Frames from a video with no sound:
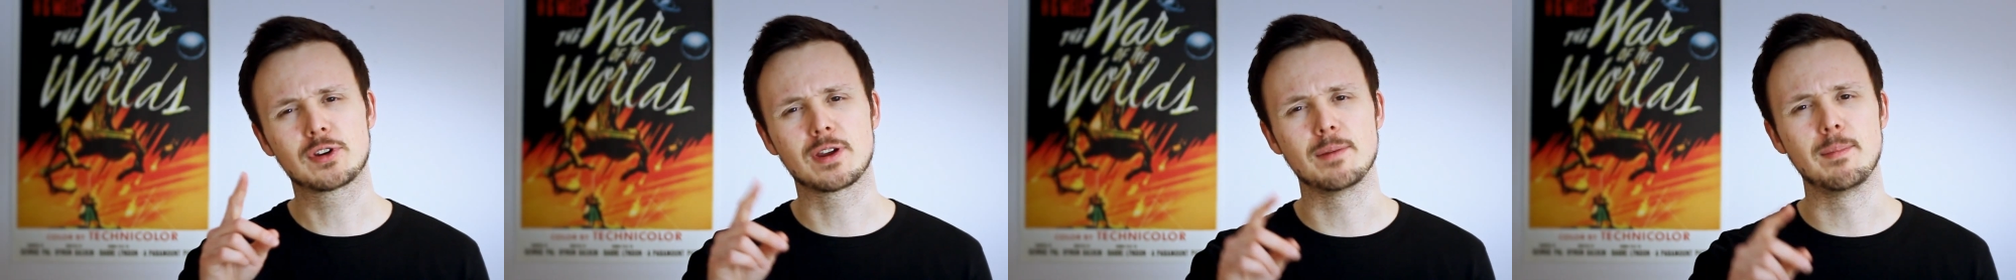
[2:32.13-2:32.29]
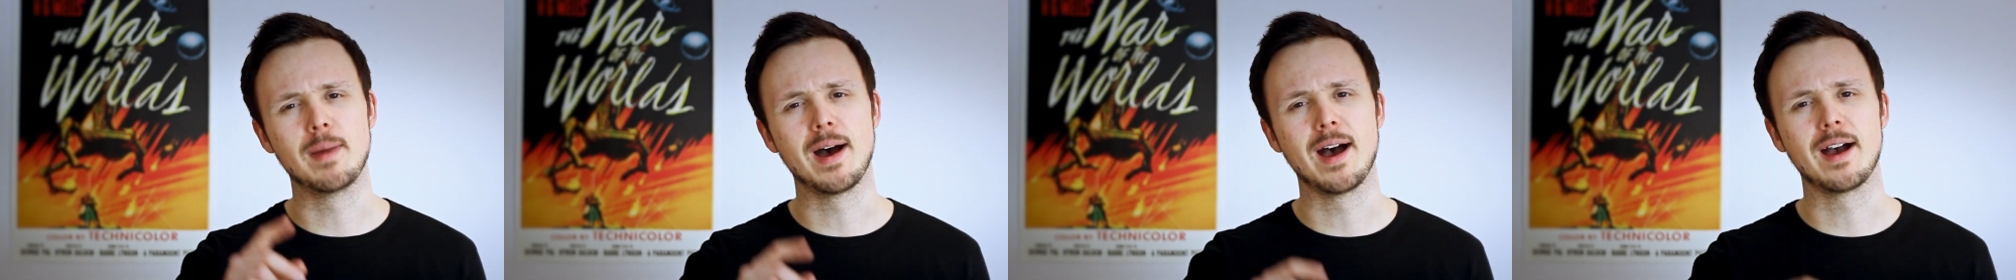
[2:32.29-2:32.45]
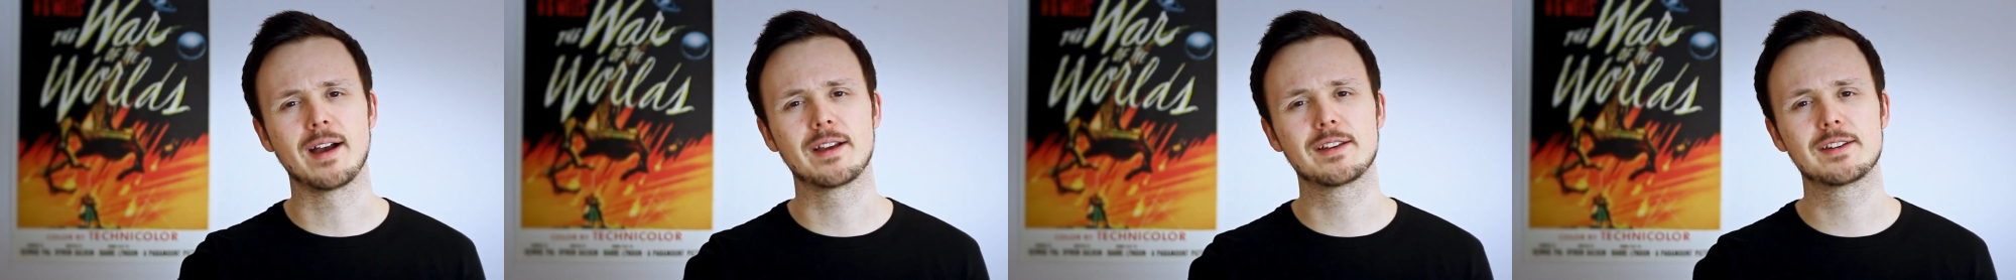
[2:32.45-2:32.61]

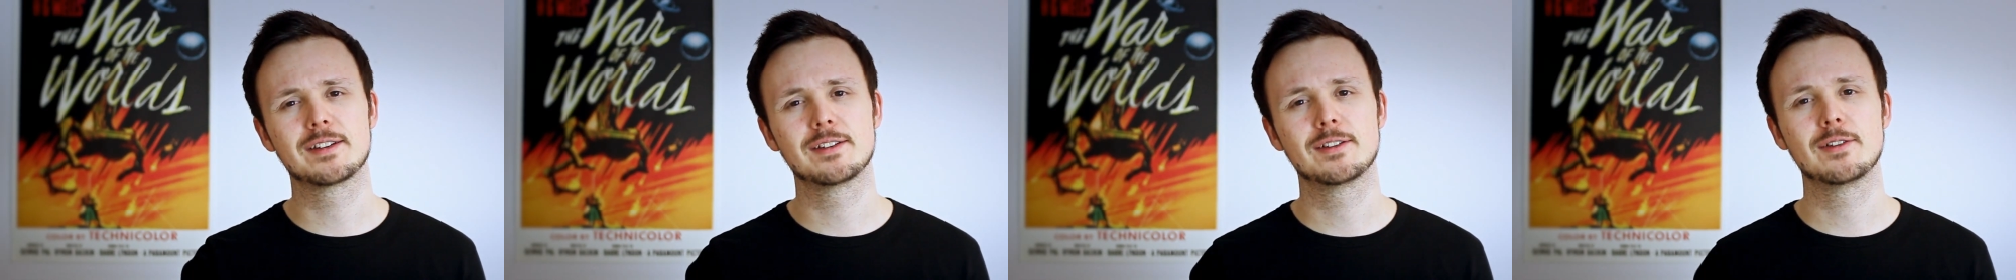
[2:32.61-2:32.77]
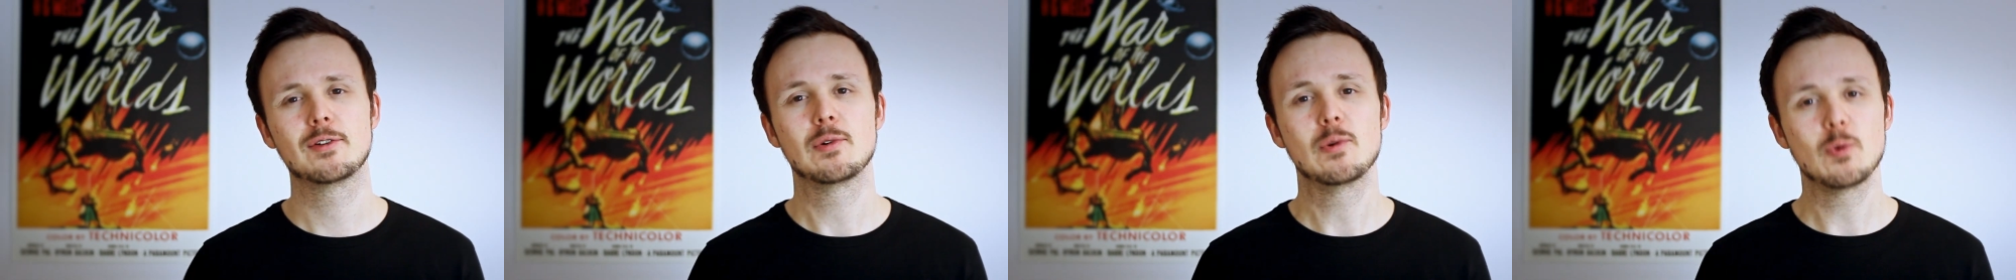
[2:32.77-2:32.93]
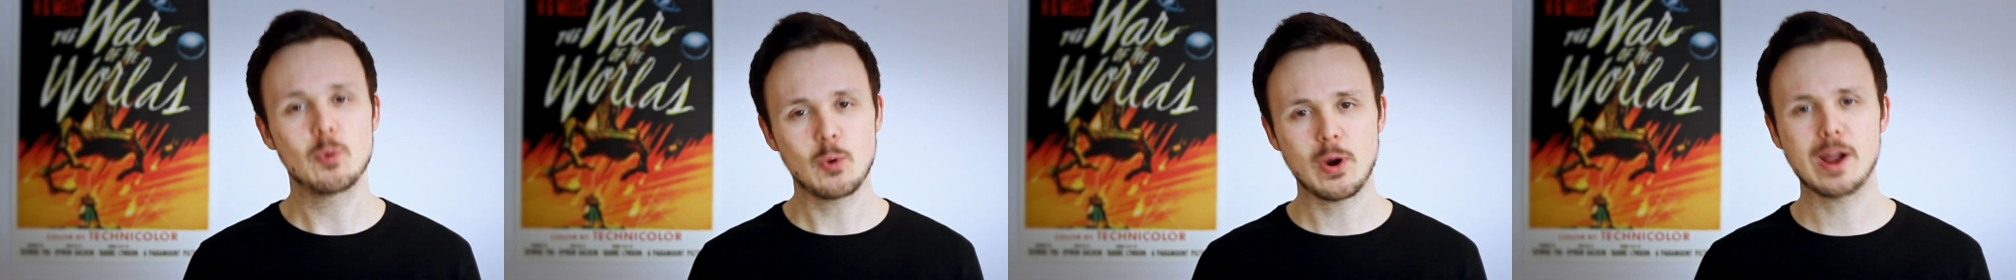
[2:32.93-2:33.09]
gemacht.
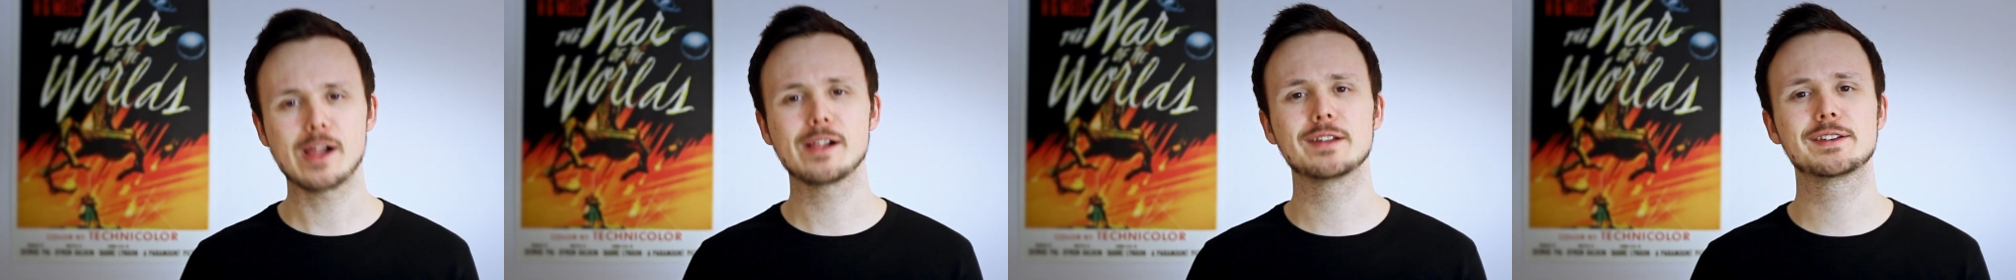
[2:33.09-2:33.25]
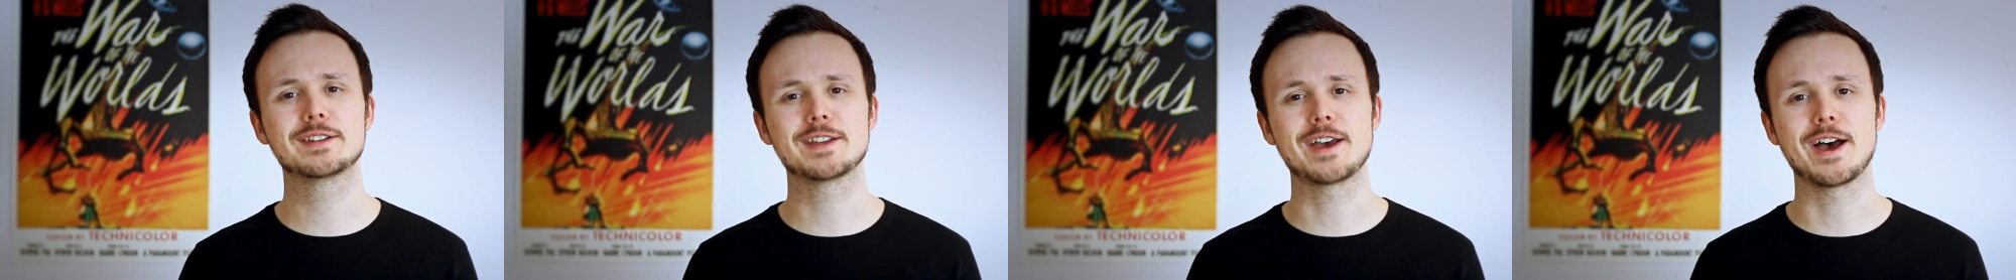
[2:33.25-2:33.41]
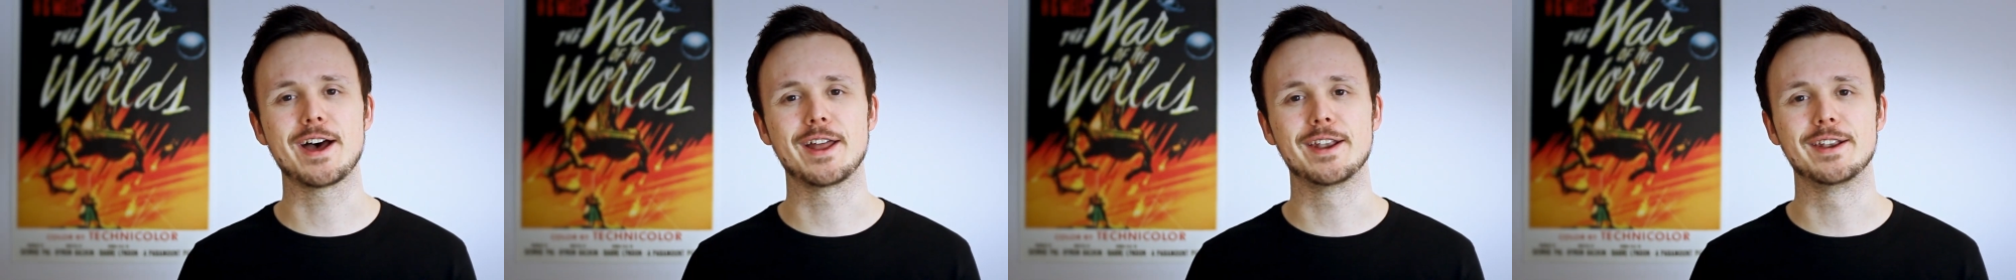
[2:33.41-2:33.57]
Well
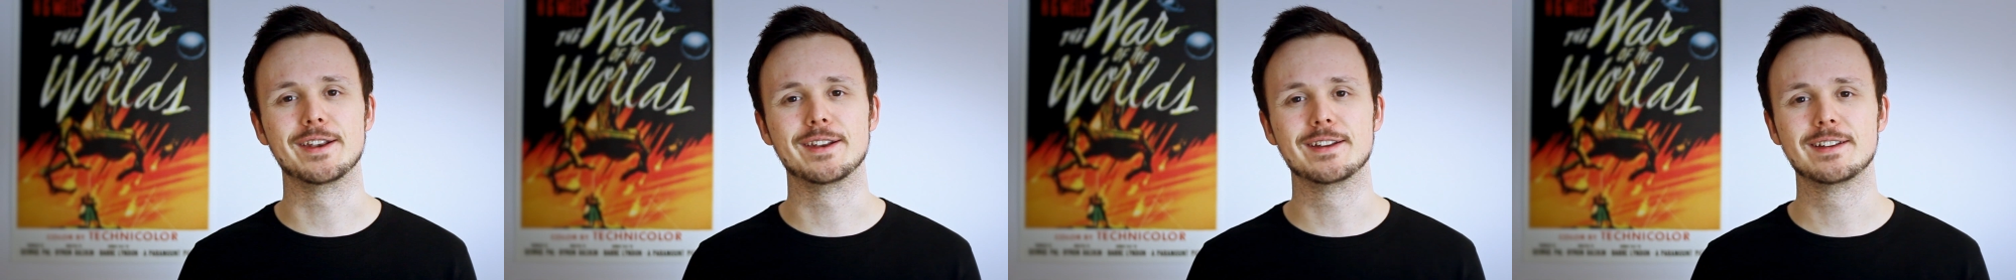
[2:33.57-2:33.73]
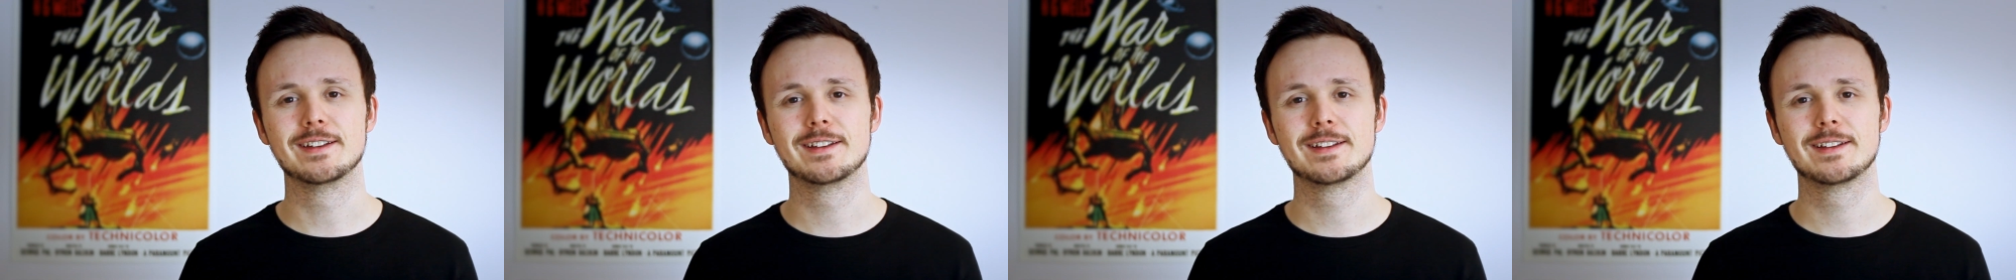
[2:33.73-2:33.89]
done.